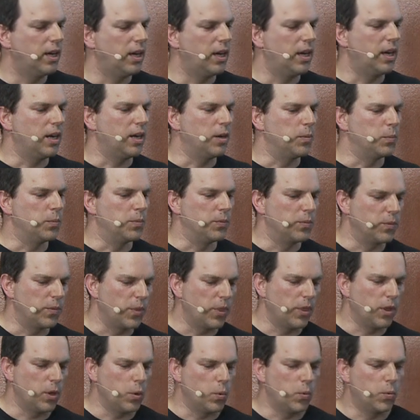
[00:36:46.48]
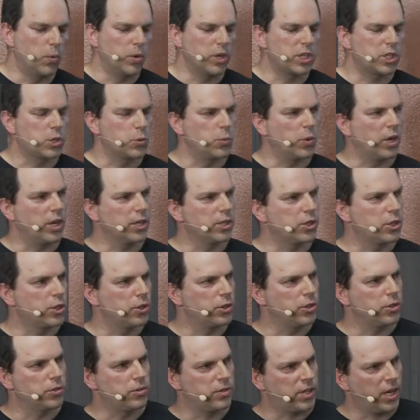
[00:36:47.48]
Um, which one
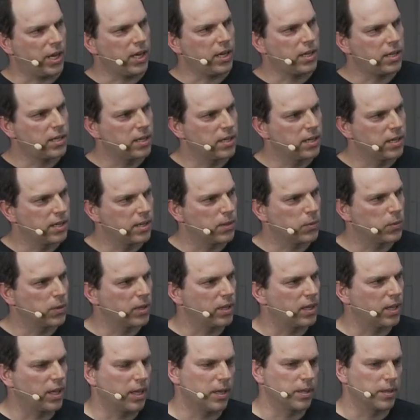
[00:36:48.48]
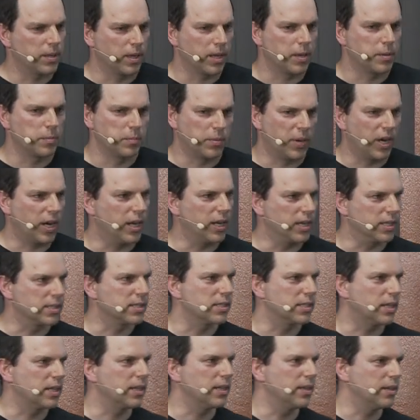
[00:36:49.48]
should you take? Well, I, am
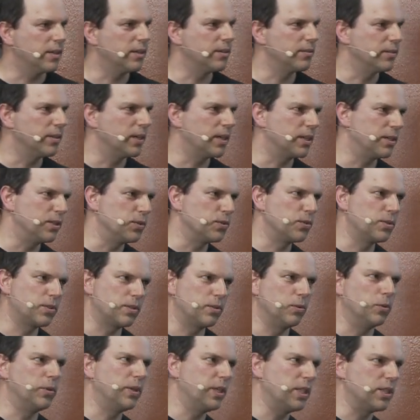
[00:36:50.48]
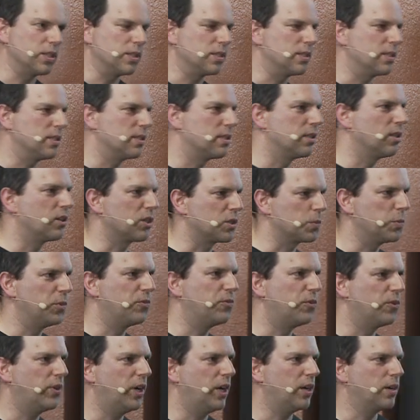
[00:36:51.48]
biased. I, I, I, used Luigi since long
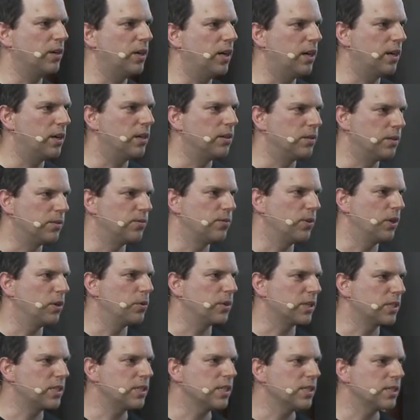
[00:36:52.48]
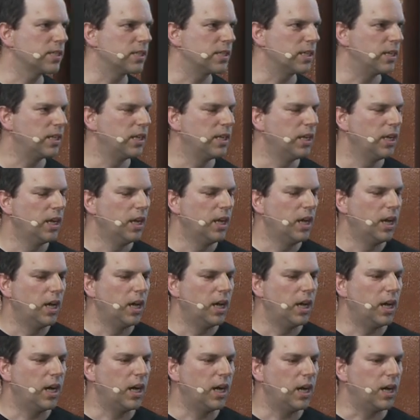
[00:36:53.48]
before Airflow existed.
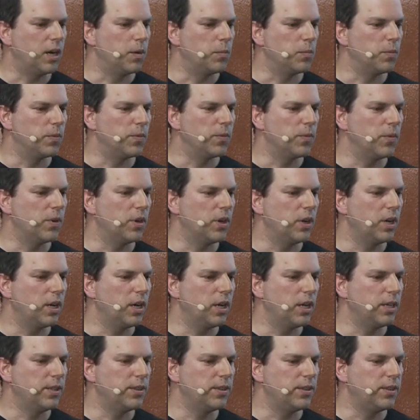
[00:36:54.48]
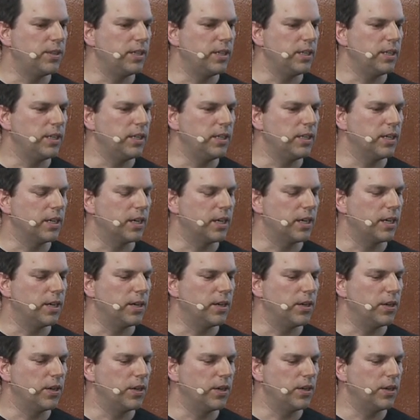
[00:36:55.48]
Um, the...
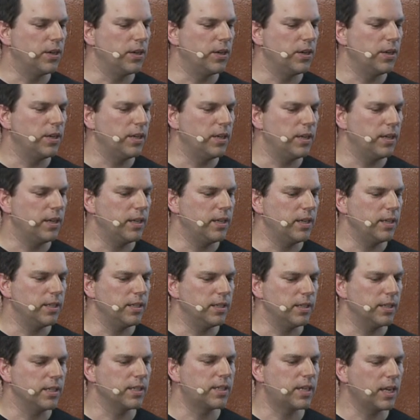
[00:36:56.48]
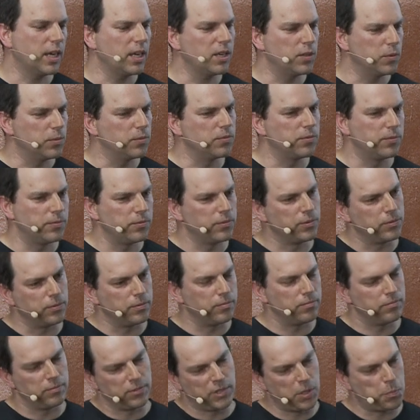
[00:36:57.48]
Uh, it kind of
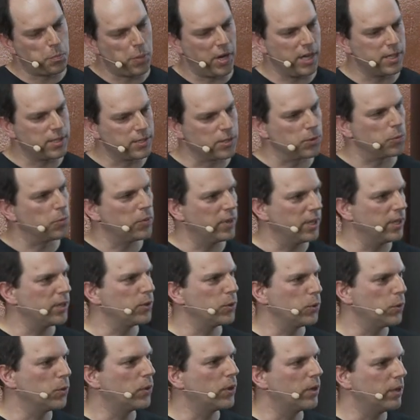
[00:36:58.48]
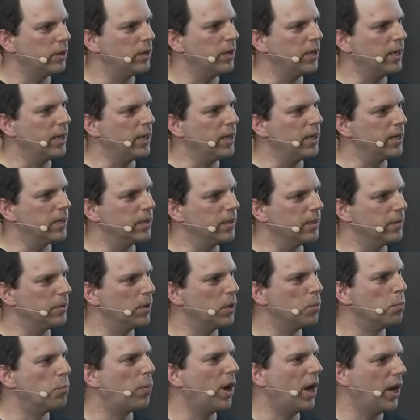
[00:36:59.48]
depends on whether you are a
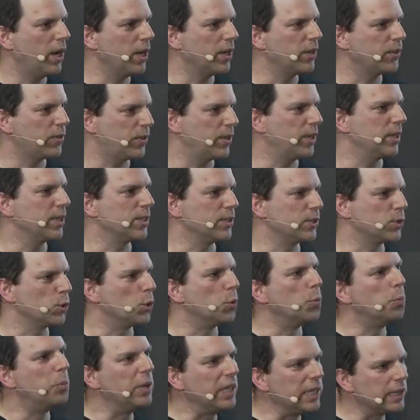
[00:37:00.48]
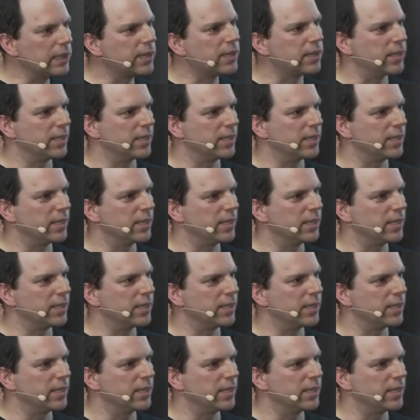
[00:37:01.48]
buy things or build